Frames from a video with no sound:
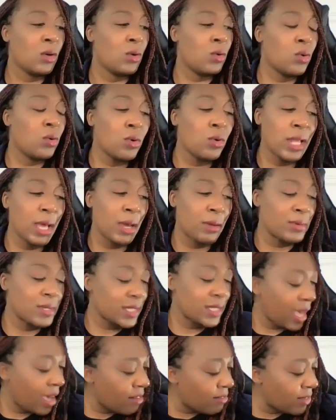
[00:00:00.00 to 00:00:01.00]
whew, that was
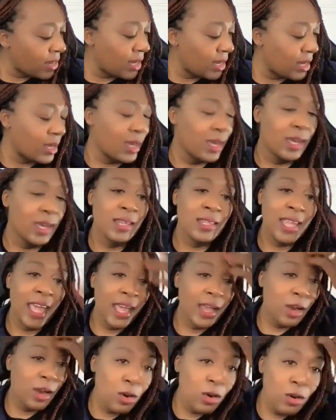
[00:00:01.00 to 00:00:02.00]
heavy, that
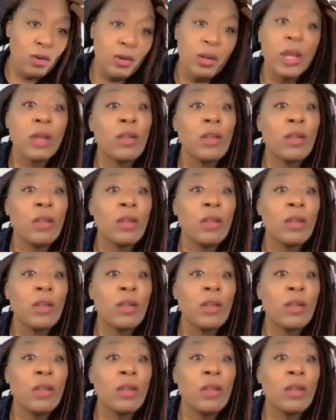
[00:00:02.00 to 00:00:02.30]
hurt.